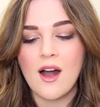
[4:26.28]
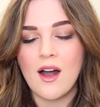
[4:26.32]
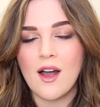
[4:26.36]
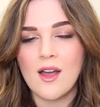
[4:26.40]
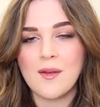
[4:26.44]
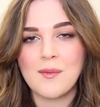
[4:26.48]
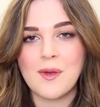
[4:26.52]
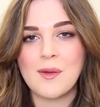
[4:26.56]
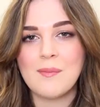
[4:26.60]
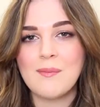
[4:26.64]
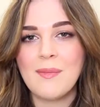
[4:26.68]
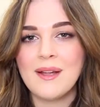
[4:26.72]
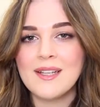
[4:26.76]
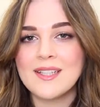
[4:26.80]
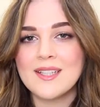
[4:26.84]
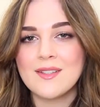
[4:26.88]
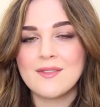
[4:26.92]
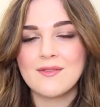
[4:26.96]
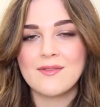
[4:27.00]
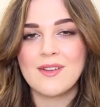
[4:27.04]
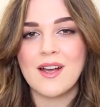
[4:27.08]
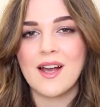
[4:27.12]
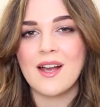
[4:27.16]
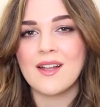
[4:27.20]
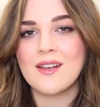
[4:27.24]
I'm a
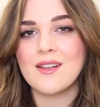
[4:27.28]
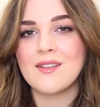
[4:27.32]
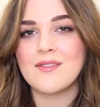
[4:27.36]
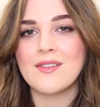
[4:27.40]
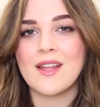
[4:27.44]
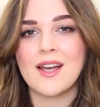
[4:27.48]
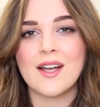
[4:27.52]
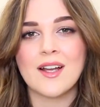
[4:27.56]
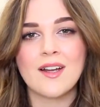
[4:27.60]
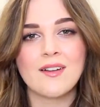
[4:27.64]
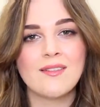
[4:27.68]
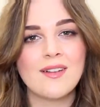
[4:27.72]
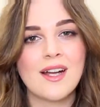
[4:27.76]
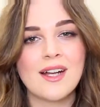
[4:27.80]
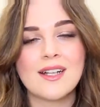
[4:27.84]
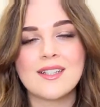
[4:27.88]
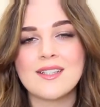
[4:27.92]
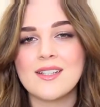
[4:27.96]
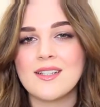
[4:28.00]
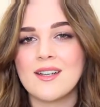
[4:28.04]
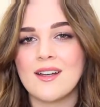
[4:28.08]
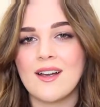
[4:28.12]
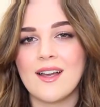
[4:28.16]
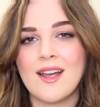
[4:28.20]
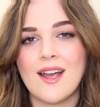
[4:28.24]
massive fan of their
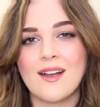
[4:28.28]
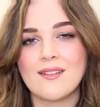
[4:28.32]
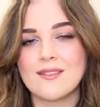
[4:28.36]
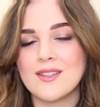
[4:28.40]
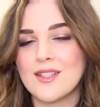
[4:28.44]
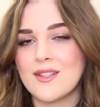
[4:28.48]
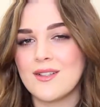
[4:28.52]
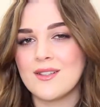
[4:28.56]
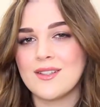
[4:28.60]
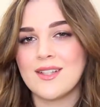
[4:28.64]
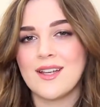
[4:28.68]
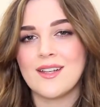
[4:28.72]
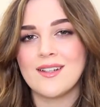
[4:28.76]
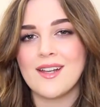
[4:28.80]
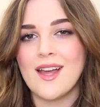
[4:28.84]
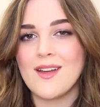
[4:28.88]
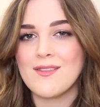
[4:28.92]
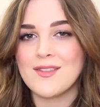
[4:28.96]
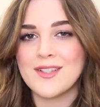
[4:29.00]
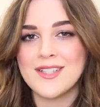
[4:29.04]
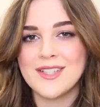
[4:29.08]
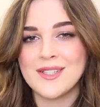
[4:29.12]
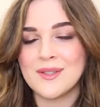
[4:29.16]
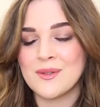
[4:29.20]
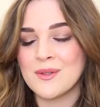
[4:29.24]
corrector. I have to use that
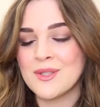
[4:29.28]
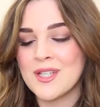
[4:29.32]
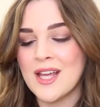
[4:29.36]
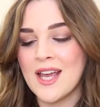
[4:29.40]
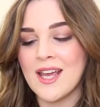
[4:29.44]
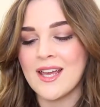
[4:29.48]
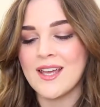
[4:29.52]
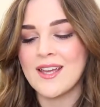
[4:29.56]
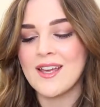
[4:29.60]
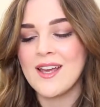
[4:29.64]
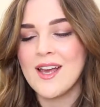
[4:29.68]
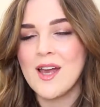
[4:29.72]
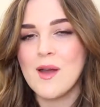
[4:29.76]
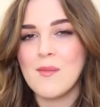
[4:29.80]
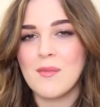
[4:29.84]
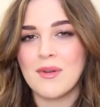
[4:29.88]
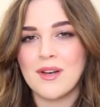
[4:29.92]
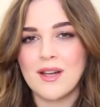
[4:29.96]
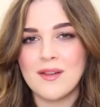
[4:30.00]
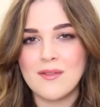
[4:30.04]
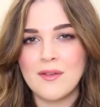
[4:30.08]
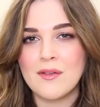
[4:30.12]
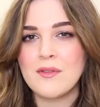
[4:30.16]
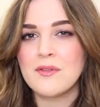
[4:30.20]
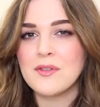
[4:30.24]
every single day,
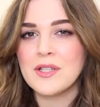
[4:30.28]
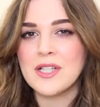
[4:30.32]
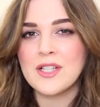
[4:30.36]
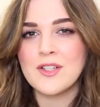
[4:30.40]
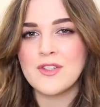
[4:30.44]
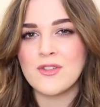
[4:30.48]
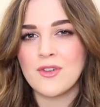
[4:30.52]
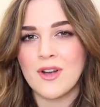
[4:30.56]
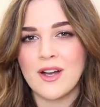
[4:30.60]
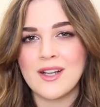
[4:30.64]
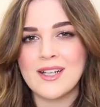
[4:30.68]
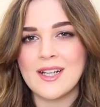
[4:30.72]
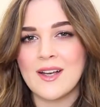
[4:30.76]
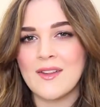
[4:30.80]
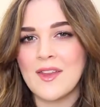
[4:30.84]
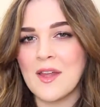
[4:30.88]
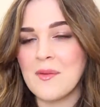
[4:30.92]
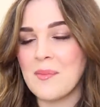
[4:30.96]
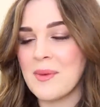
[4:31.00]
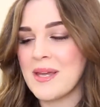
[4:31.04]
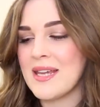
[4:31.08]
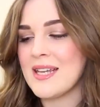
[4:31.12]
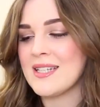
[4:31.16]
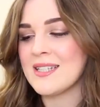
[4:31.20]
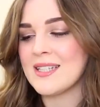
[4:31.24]
but I've never really tried out
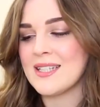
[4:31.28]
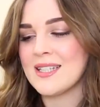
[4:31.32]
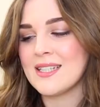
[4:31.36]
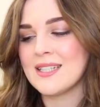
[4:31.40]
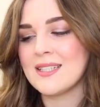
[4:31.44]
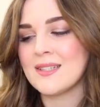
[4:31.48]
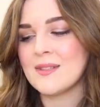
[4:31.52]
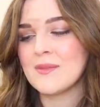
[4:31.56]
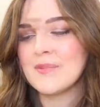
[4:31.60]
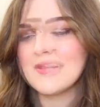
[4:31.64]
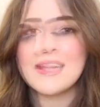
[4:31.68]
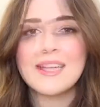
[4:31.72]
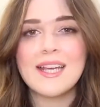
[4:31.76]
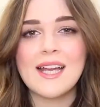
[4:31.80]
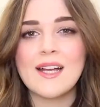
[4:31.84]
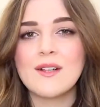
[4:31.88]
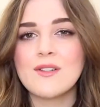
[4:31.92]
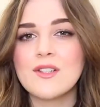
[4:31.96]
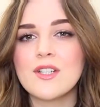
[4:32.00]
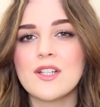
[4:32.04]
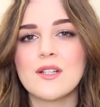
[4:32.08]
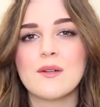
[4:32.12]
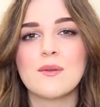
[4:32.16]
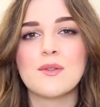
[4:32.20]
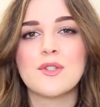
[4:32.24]
their bases. I was at the
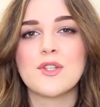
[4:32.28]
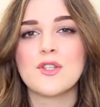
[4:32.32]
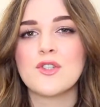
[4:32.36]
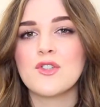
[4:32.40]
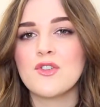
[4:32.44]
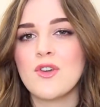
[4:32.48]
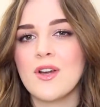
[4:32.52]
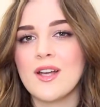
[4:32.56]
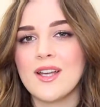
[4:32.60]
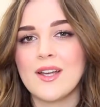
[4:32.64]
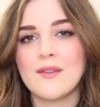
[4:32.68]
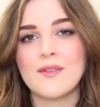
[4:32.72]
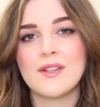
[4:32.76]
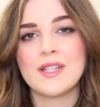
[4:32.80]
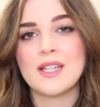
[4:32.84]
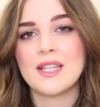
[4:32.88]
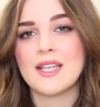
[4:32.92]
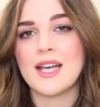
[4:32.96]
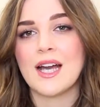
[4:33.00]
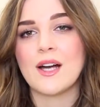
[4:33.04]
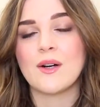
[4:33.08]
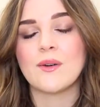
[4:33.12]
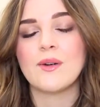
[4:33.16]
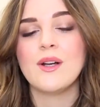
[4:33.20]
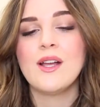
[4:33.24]
counter and I was just trying
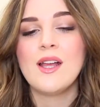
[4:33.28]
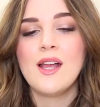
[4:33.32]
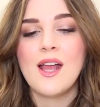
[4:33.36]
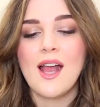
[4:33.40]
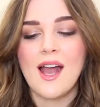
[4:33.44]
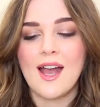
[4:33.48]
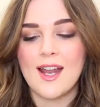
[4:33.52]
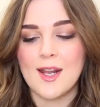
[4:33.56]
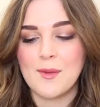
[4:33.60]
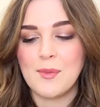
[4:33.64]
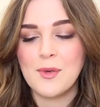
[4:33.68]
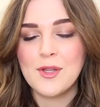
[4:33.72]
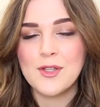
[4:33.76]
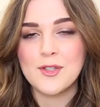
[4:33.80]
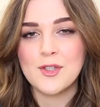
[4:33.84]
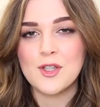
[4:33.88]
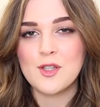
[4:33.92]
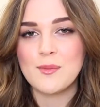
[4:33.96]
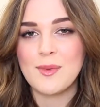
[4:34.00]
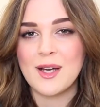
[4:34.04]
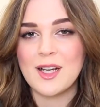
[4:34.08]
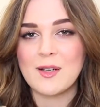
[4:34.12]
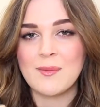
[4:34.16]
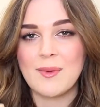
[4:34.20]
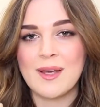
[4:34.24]
everything out, and I put this on
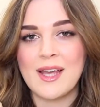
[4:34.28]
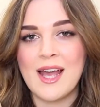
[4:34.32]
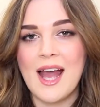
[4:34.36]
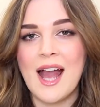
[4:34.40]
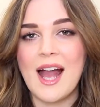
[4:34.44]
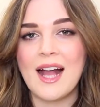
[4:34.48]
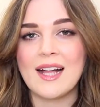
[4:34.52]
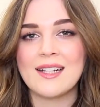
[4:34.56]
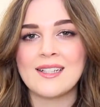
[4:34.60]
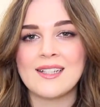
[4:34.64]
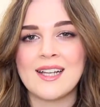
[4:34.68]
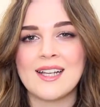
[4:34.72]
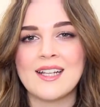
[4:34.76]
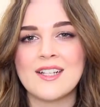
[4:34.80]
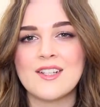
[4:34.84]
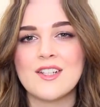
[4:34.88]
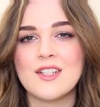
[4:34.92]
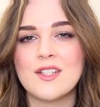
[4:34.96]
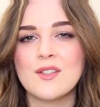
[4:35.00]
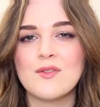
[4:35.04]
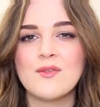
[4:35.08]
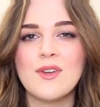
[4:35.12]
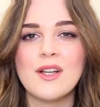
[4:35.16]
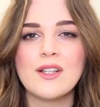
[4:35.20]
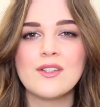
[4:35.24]
the back of my hand, and it
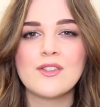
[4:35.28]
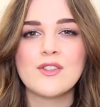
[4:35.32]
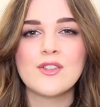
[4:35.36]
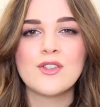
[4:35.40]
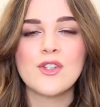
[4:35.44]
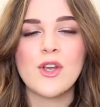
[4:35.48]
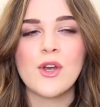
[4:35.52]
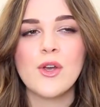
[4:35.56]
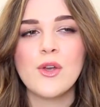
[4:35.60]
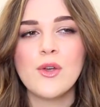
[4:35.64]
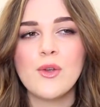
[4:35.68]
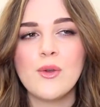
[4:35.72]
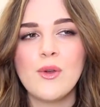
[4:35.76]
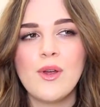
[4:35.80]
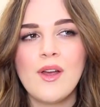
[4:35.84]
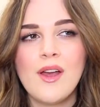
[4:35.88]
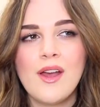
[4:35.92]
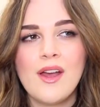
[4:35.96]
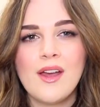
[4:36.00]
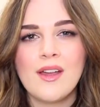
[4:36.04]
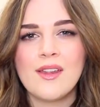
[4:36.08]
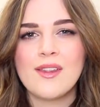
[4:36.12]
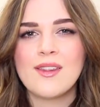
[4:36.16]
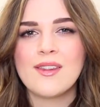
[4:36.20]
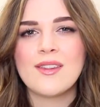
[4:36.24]
just felt so
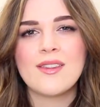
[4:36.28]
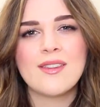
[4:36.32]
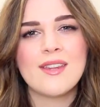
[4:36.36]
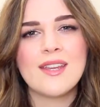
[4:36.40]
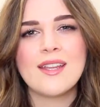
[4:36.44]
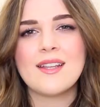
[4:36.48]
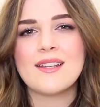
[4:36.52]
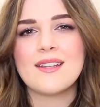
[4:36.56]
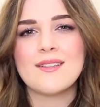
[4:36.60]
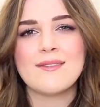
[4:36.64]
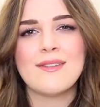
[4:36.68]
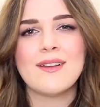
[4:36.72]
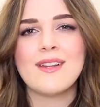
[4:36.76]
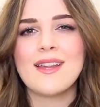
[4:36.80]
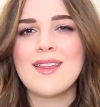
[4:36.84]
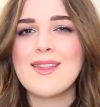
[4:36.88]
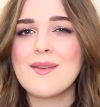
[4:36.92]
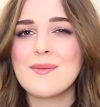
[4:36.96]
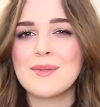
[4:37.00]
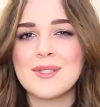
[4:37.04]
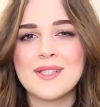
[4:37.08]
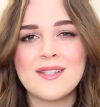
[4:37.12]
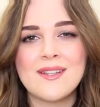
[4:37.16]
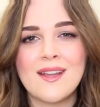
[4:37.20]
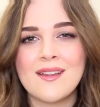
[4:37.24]
thin. It felt like
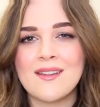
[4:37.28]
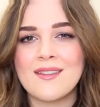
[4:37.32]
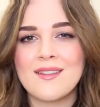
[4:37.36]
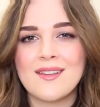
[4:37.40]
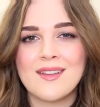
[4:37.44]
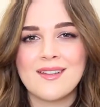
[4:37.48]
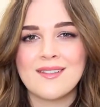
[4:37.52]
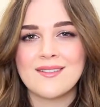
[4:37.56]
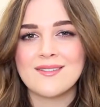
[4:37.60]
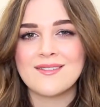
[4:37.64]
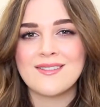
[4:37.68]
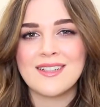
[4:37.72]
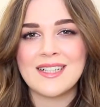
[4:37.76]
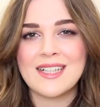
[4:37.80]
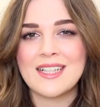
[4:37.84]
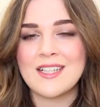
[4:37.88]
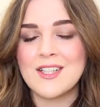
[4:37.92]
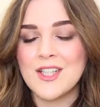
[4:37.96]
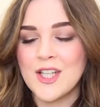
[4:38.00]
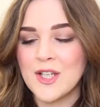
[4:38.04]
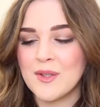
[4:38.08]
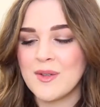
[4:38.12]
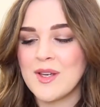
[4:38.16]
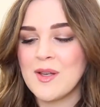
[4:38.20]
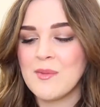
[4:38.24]
there was nothing really
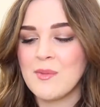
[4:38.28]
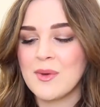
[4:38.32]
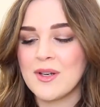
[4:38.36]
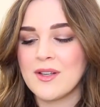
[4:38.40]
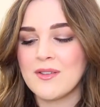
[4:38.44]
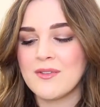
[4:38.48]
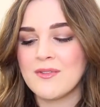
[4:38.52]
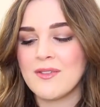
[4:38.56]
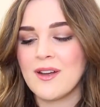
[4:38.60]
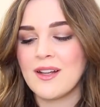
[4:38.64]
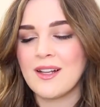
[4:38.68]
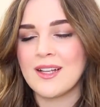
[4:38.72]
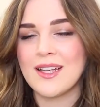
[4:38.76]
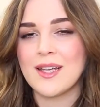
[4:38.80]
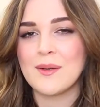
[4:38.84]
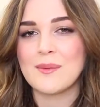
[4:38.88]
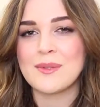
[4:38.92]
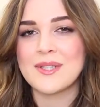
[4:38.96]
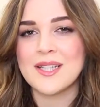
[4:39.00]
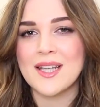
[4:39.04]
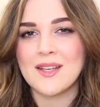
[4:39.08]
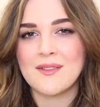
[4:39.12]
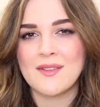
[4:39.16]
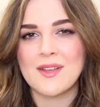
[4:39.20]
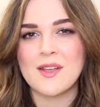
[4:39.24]
to it, but it felt like it
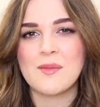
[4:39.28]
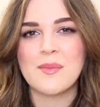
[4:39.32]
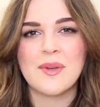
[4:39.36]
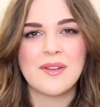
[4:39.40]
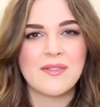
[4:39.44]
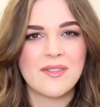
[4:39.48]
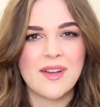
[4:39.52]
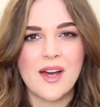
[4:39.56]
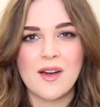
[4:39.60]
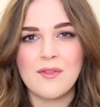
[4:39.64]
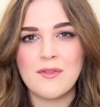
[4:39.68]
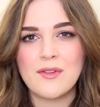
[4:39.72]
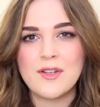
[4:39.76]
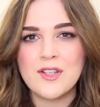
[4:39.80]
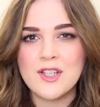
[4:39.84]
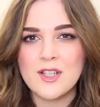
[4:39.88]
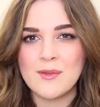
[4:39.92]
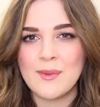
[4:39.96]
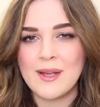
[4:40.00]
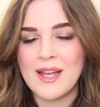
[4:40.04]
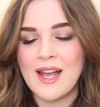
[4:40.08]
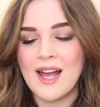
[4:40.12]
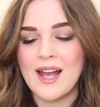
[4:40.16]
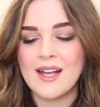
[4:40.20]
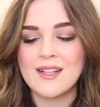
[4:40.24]
was giving a bit of coverage
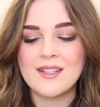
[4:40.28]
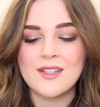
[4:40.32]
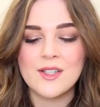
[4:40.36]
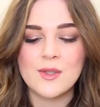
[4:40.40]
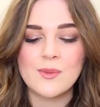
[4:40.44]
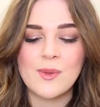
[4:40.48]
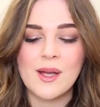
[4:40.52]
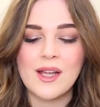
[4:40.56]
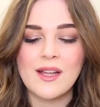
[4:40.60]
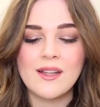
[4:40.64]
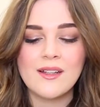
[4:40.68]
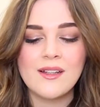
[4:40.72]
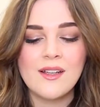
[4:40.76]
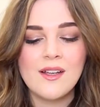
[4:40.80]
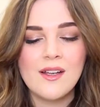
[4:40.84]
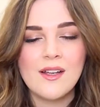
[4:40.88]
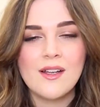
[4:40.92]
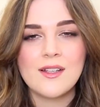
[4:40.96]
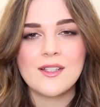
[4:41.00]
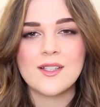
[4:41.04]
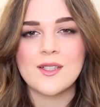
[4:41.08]
to my hand as well.